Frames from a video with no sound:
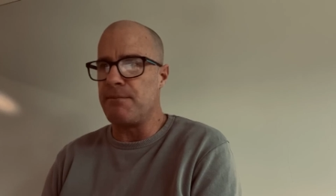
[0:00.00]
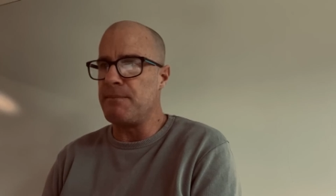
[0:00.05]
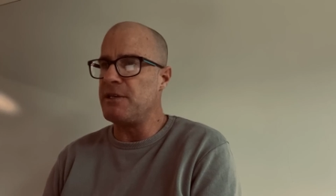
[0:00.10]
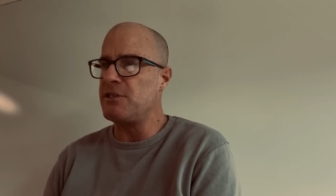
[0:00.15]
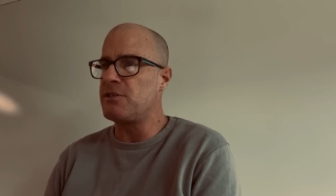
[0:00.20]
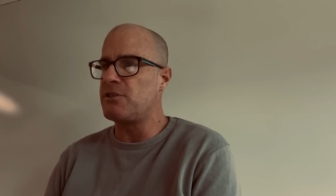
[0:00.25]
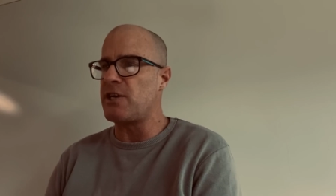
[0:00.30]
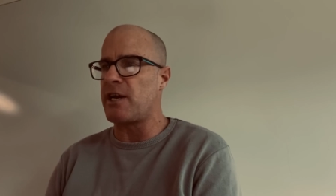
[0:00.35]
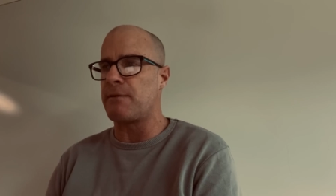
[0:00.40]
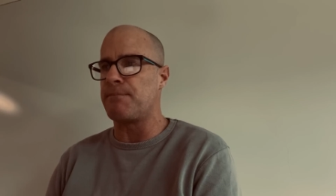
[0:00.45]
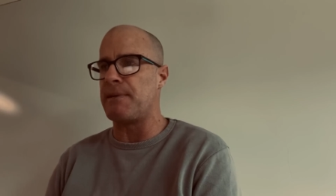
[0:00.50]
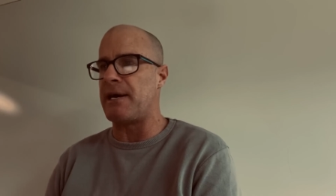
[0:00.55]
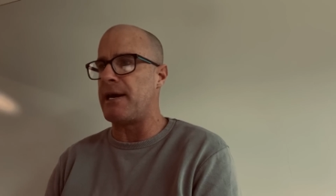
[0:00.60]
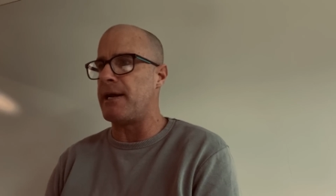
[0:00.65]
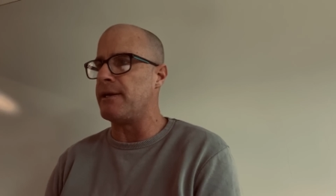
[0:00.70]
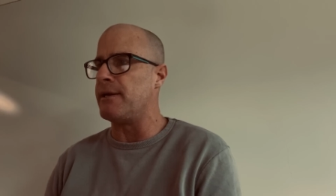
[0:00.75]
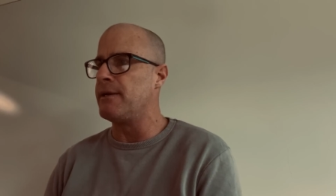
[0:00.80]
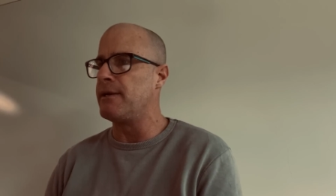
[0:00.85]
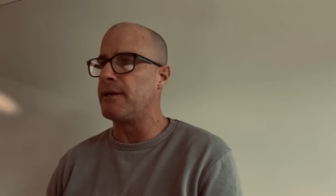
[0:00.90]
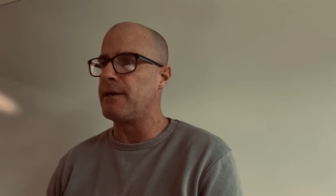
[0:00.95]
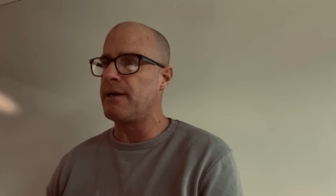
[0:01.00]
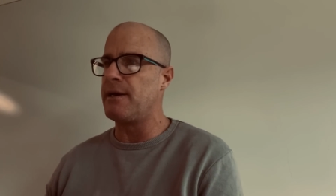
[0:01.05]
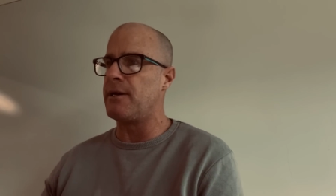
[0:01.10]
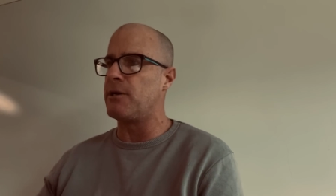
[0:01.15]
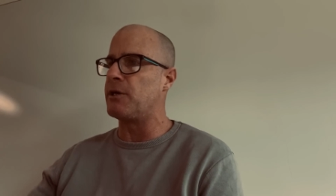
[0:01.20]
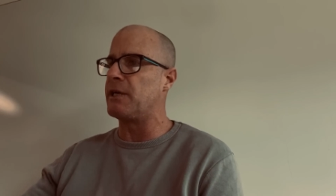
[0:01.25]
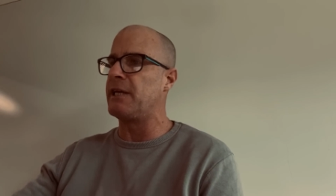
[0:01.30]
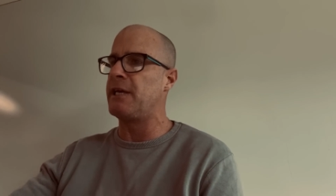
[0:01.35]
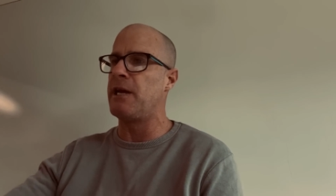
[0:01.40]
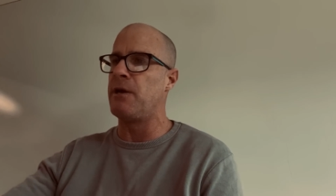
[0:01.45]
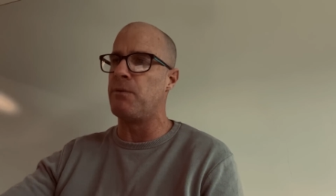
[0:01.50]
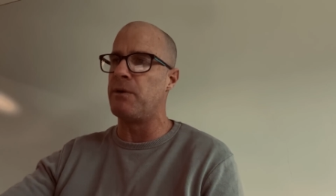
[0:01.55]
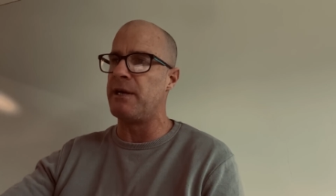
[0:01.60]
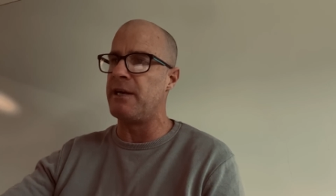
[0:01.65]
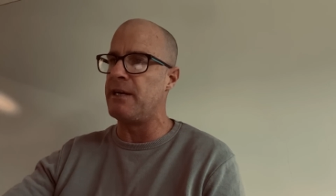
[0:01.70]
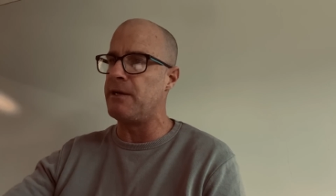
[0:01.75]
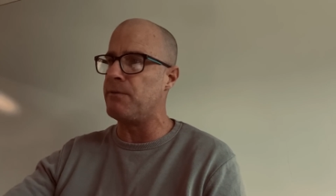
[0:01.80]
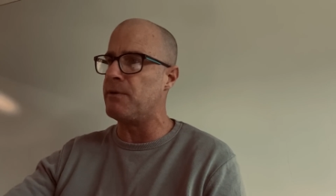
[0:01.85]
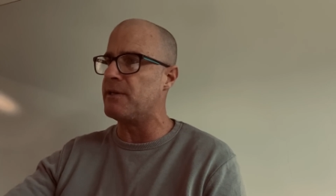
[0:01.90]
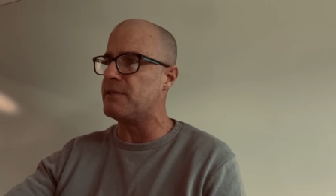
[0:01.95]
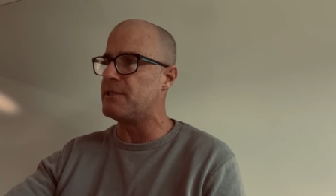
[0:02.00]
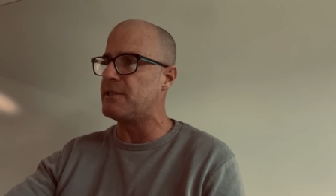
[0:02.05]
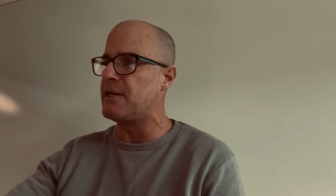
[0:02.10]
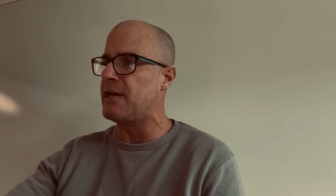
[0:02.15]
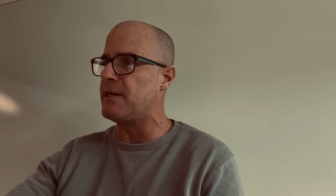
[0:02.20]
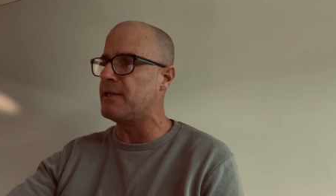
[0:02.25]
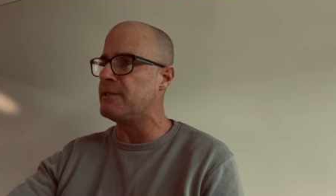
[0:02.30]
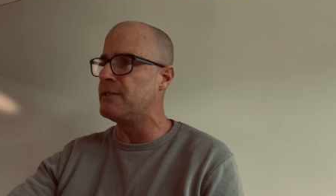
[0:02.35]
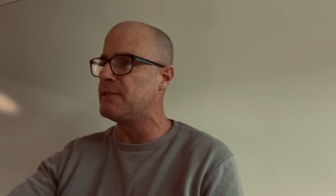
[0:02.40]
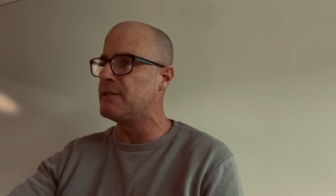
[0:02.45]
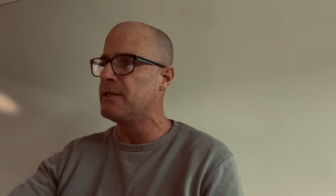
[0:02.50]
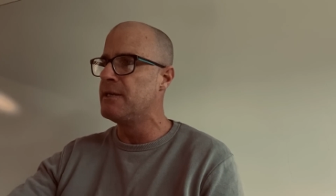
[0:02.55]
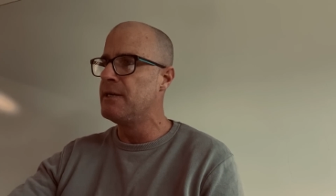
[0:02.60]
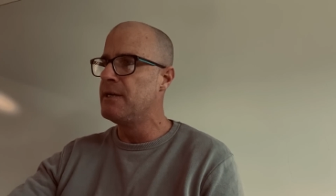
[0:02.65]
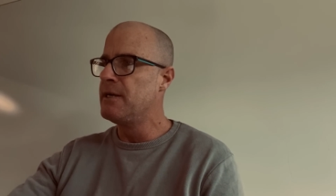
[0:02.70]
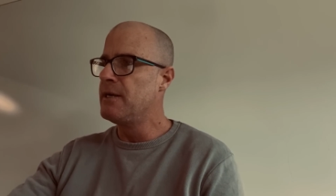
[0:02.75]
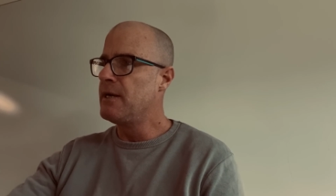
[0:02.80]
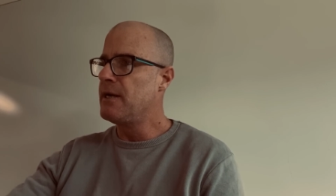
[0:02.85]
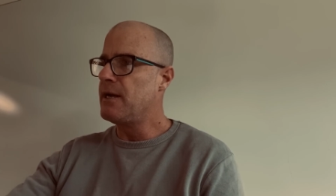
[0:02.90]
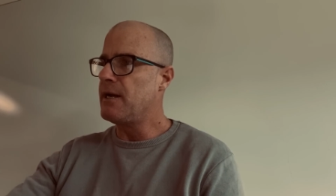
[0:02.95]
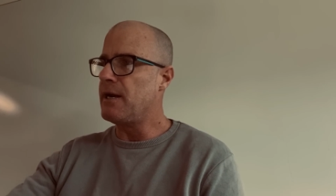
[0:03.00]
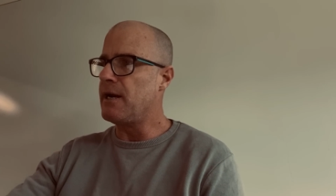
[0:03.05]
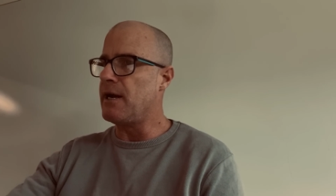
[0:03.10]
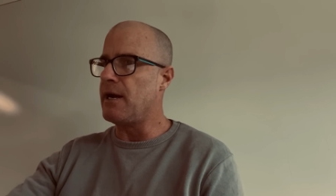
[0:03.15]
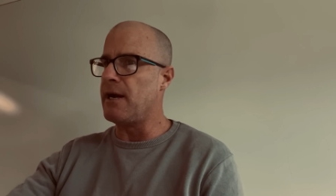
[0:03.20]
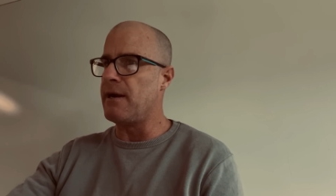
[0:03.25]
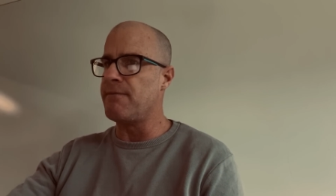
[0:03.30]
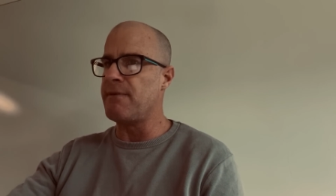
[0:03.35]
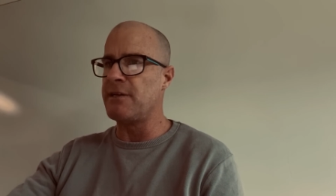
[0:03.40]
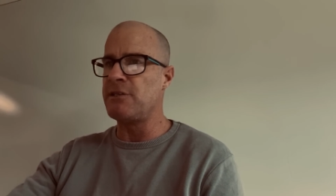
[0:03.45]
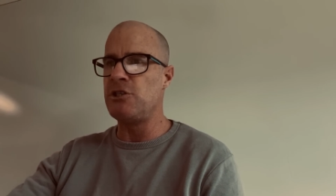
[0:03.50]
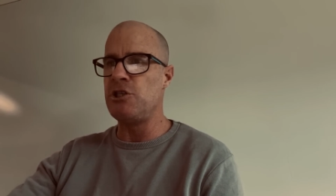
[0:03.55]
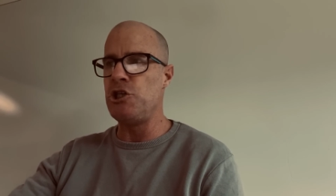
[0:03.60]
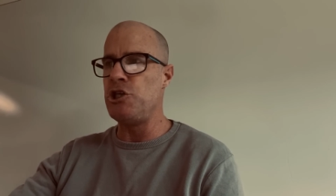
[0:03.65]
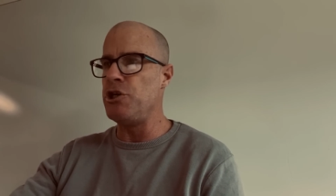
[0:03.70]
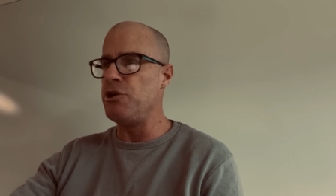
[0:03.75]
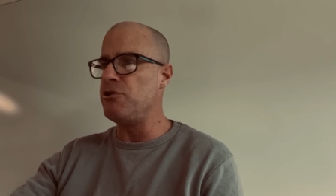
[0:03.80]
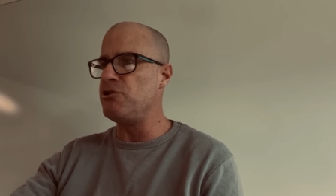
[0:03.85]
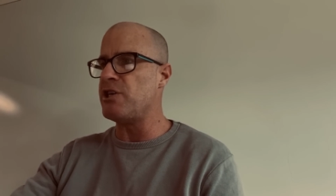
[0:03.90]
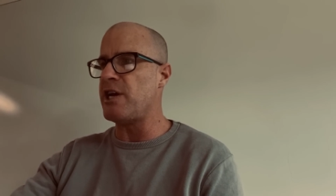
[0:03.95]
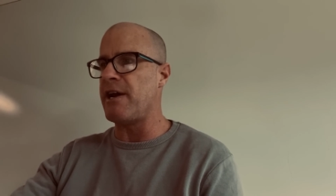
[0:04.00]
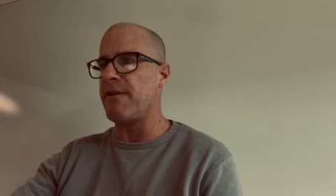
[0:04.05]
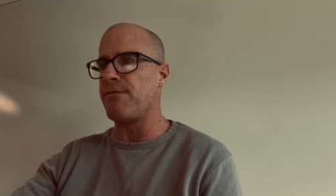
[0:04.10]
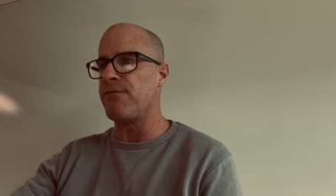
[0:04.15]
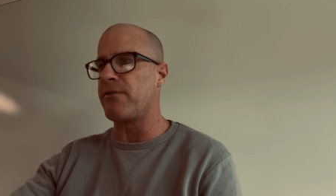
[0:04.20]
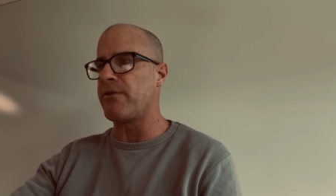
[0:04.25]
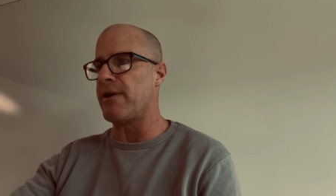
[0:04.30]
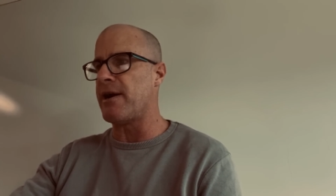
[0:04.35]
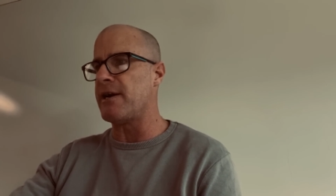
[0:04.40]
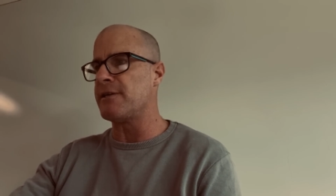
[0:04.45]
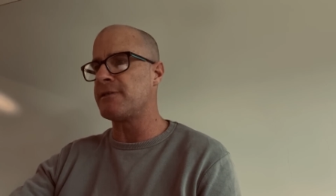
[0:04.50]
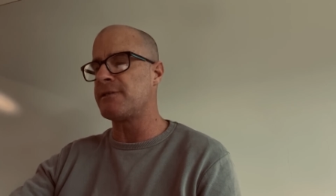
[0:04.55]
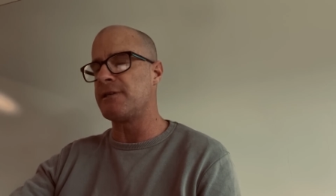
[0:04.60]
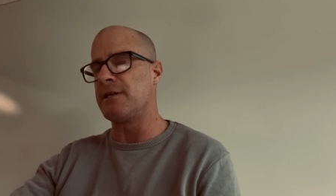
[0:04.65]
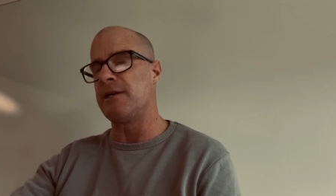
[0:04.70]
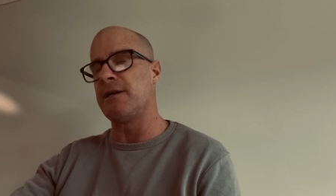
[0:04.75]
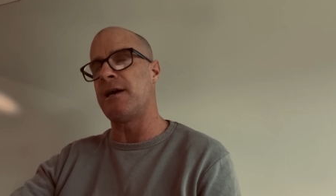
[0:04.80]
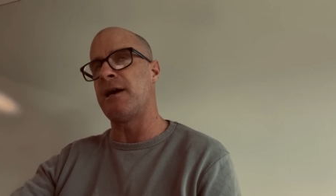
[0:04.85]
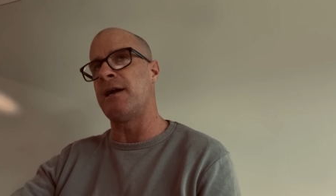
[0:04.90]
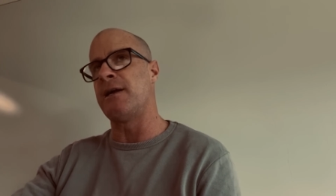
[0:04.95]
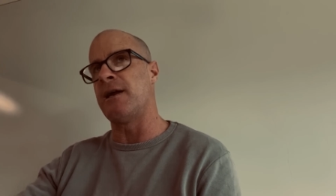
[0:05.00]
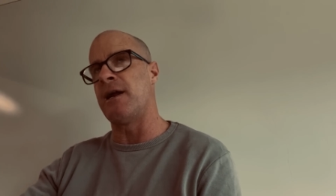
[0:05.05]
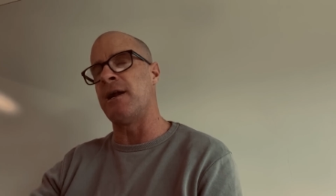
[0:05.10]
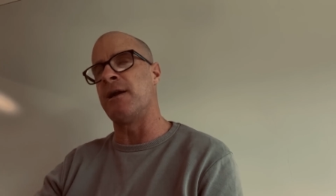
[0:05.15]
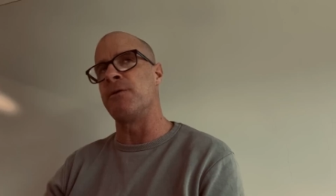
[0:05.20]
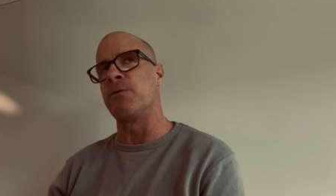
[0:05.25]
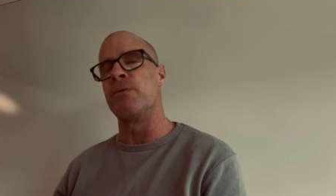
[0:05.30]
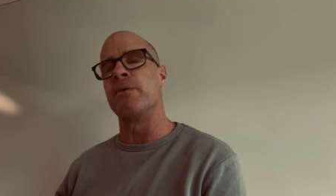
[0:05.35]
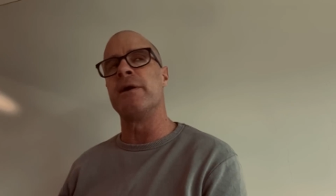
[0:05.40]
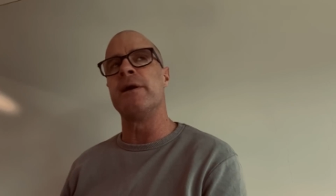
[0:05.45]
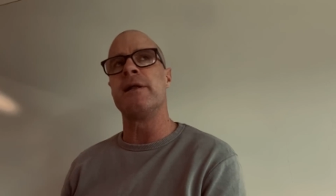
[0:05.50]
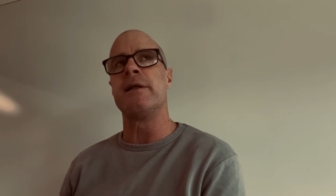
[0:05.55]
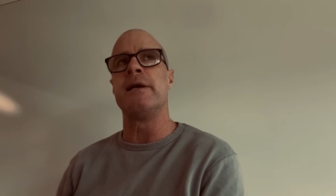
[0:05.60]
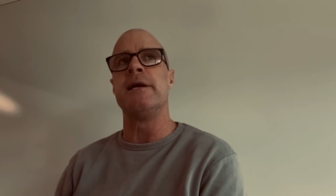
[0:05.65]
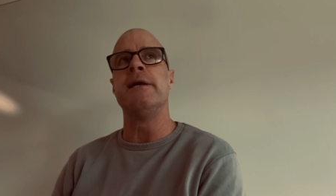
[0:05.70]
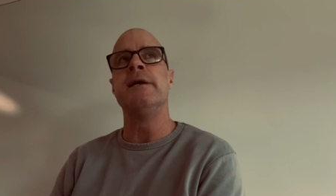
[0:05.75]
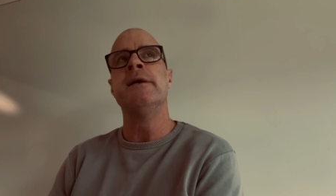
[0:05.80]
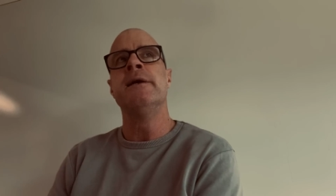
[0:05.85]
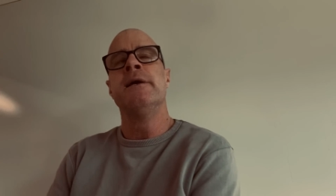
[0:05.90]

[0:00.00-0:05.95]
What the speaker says: miss Jack Martin. I don't care what anyone says. That's a huge out for us, and a really,